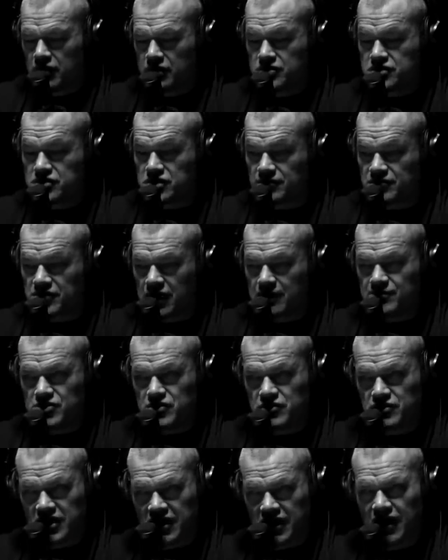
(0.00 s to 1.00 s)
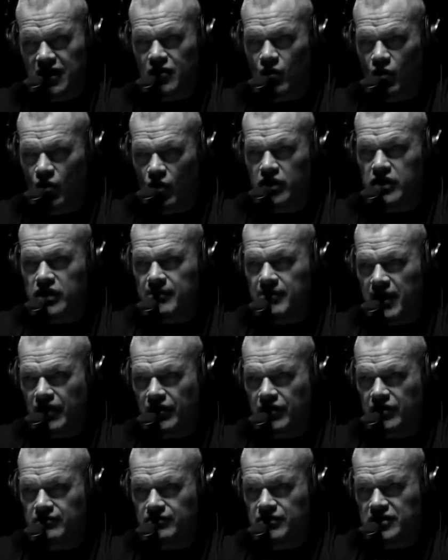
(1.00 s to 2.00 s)
Sometimes you can't worry
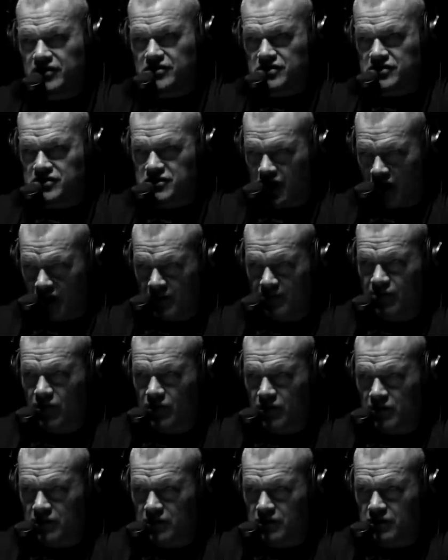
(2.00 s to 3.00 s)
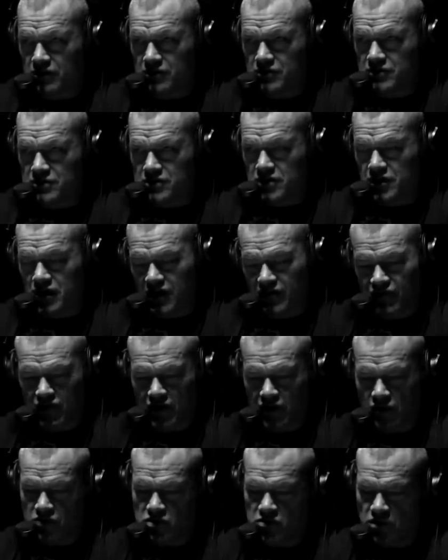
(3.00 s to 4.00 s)
about it because it's not important. Yeah. So you got to
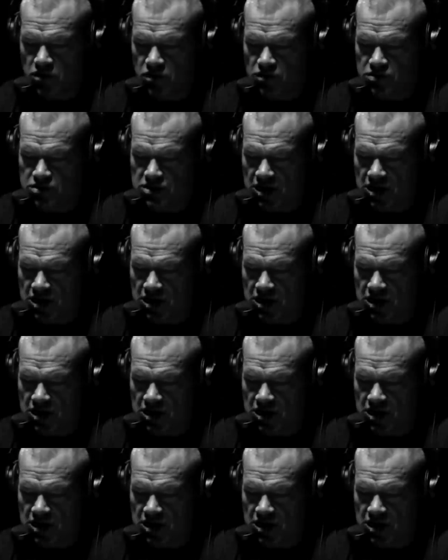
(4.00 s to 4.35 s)
figure which one of those